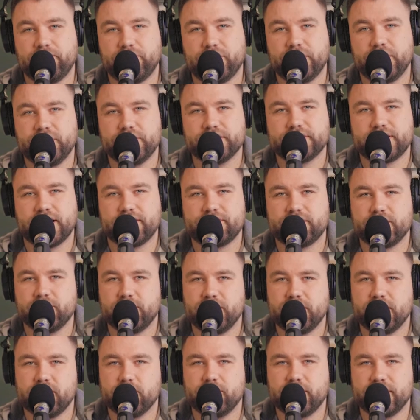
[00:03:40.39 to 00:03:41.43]
You just have to
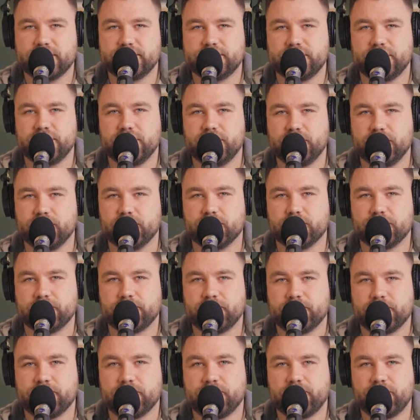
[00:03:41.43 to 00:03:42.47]
be the best you.
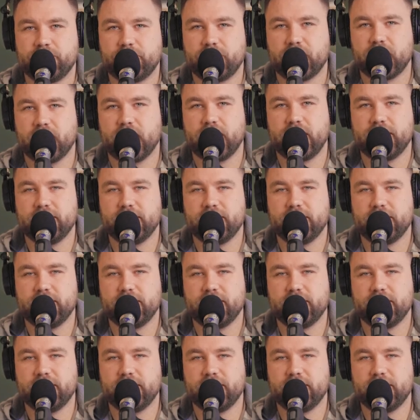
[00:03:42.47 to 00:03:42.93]
And